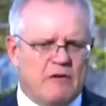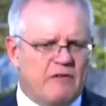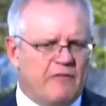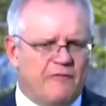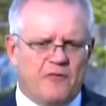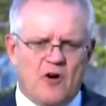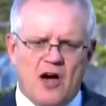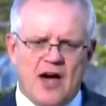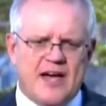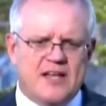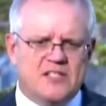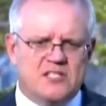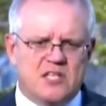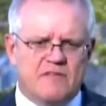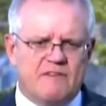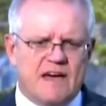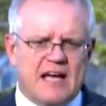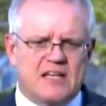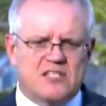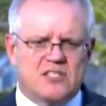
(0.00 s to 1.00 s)
Whoever
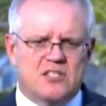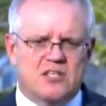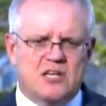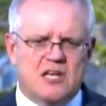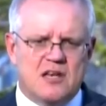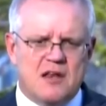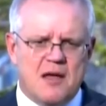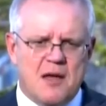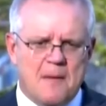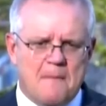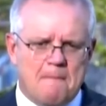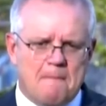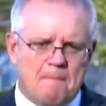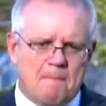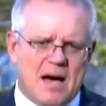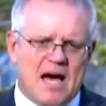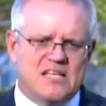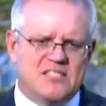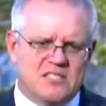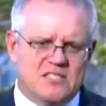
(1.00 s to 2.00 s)
finds the vaccine
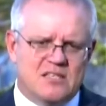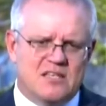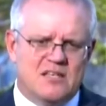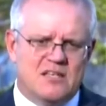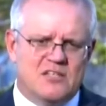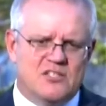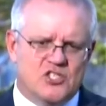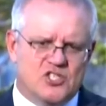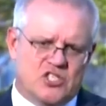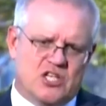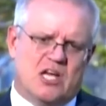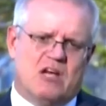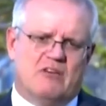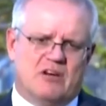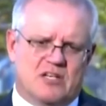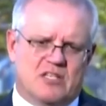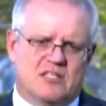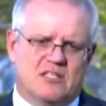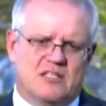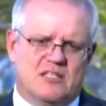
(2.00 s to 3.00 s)
must
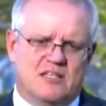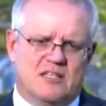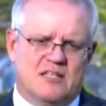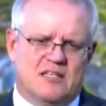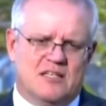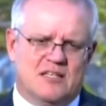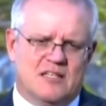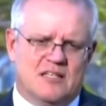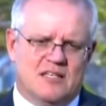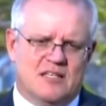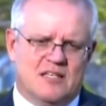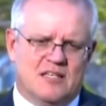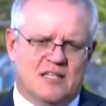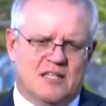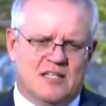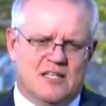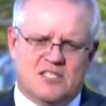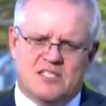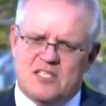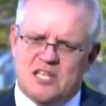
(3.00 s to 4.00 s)
share it.
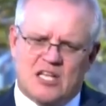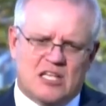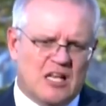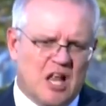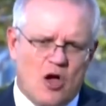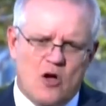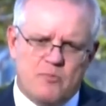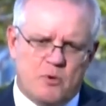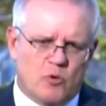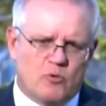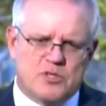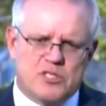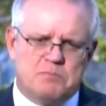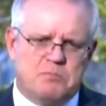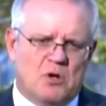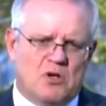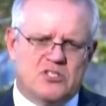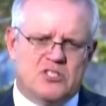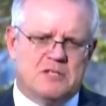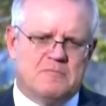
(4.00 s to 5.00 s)
This is a global
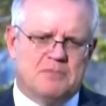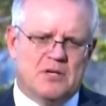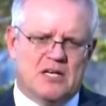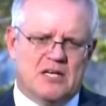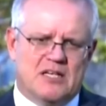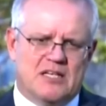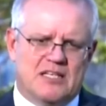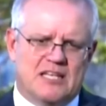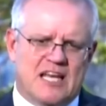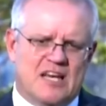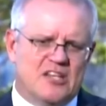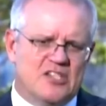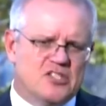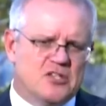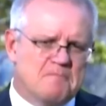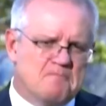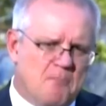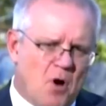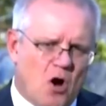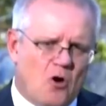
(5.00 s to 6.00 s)
responsibility, and
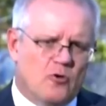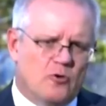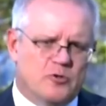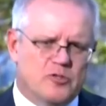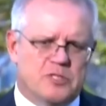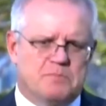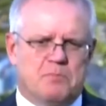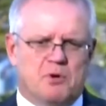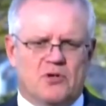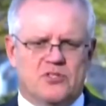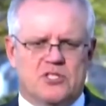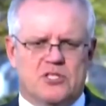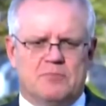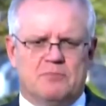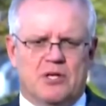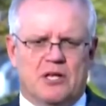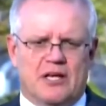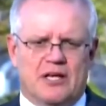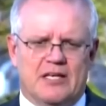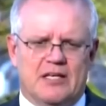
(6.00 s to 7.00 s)
it's a moral
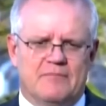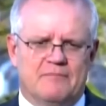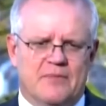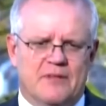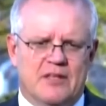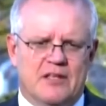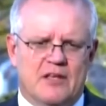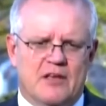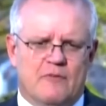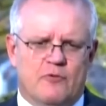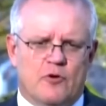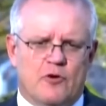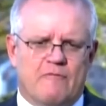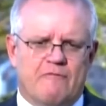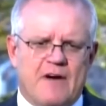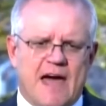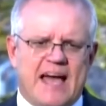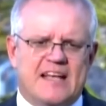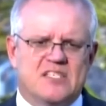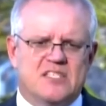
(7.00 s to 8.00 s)
responsibility
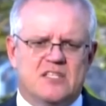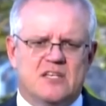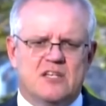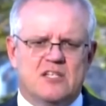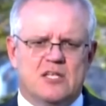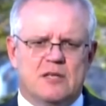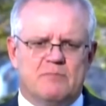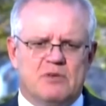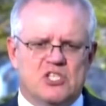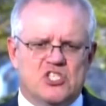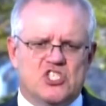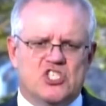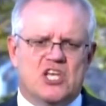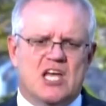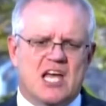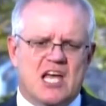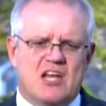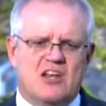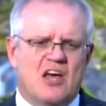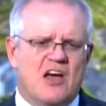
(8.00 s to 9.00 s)
for a vaccine to be
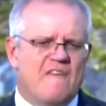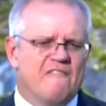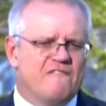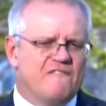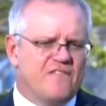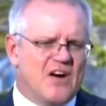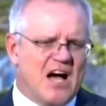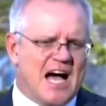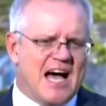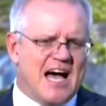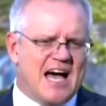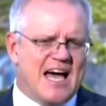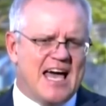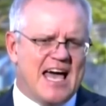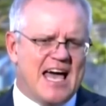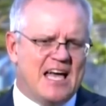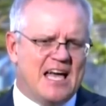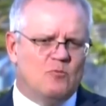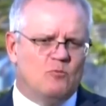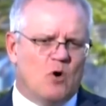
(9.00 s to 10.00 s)
shared
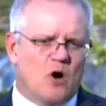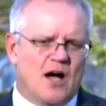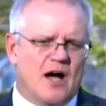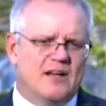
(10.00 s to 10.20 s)
far and